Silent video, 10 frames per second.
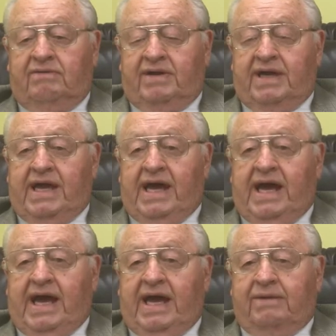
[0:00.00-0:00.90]
it,
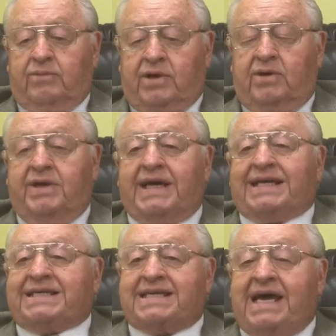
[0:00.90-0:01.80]
and we're going to
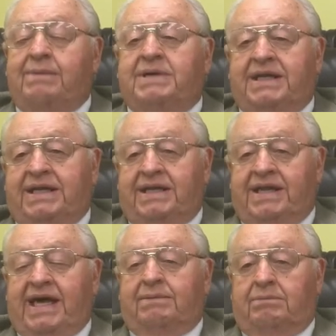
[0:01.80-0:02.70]
examine
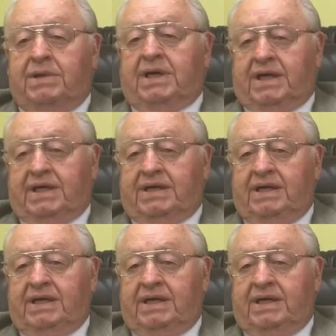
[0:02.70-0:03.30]
that blood."